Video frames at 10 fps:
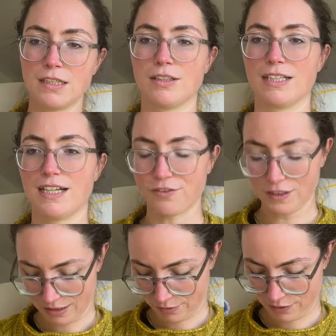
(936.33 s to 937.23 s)
Okay, I
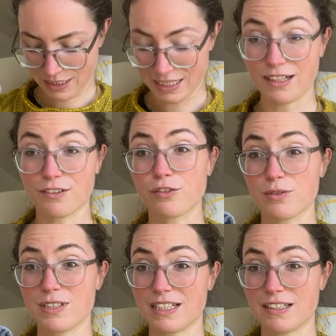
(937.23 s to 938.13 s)
think I really have
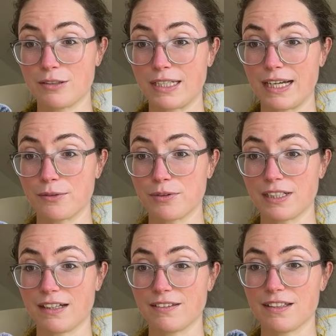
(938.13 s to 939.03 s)
to take into account
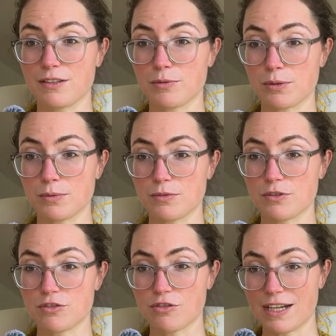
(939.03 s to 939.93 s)
that this will
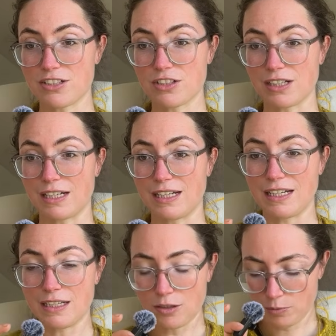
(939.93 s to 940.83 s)
stretch a
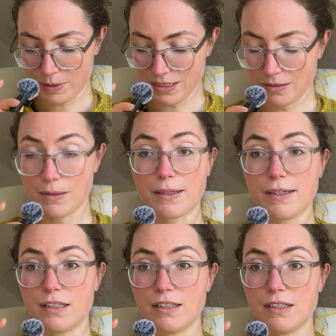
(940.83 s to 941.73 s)
little bit
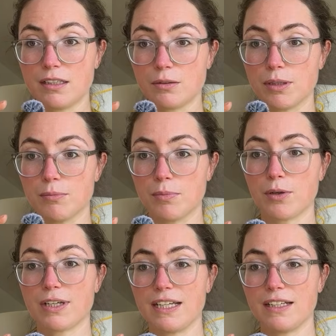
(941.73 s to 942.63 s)
with
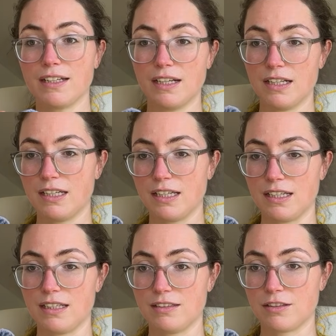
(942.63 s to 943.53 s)
blocking.
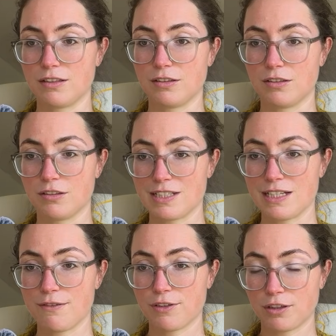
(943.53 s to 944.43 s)
The
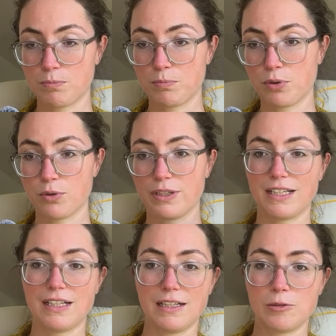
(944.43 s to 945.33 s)
sleeves are gonna pull on
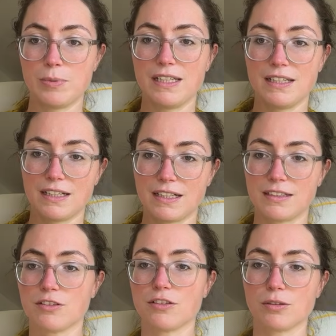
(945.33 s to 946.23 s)
it a little bit,
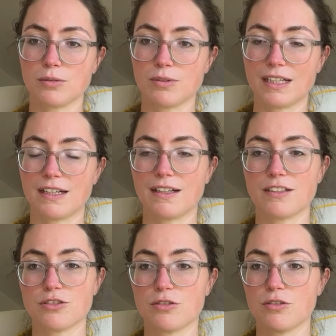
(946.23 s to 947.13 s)
and so that
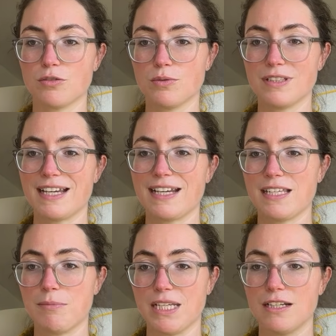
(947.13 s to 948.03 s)
I shouldn't do a
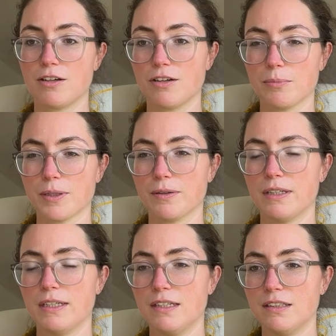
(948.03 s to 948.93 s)
tiny mini collar, but
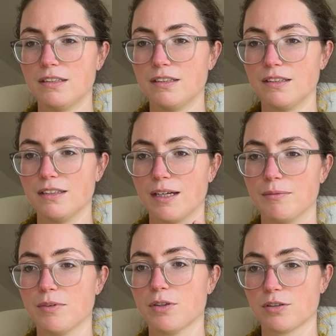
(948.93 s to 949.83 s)

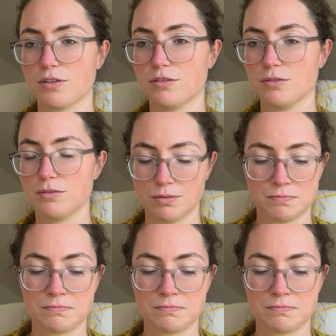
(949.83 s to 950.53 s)
I'm not gonna do